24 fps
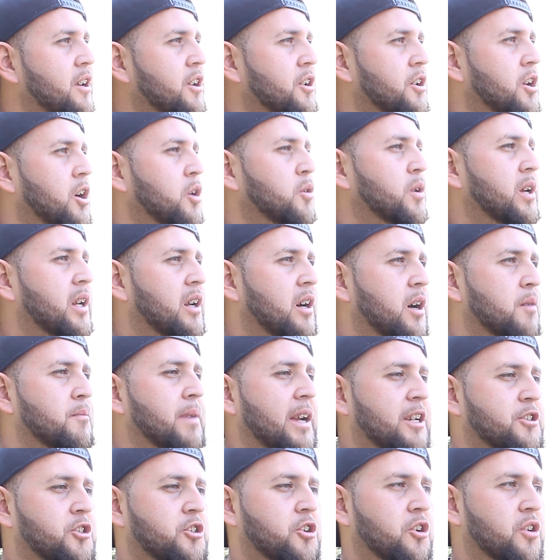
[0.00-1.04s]
you know, and
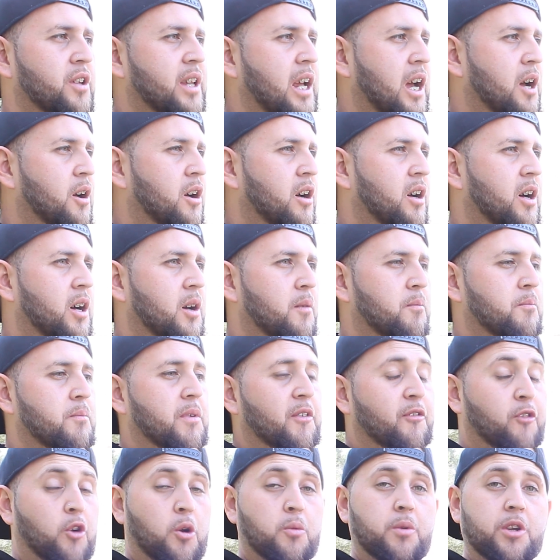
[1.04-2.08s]
make sure that
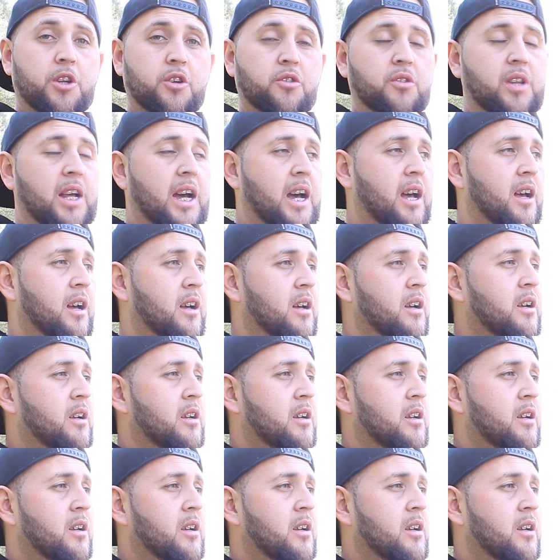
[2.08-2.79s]
before we do that,